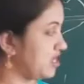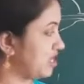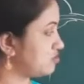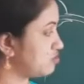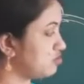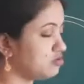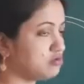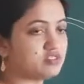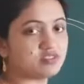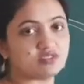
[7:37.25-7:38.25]
It
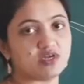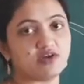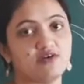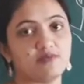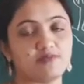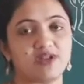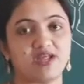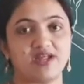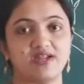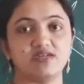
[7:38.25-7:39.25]
holds the
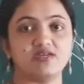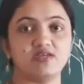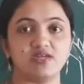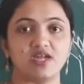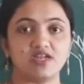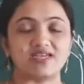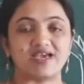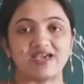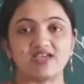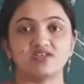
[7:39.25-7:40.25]
plant, it
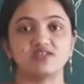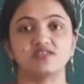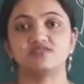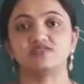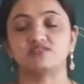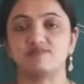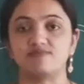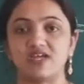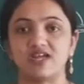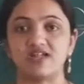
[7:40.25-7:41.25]
encourages the
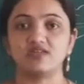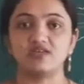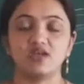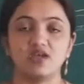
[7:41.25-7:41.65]
plant,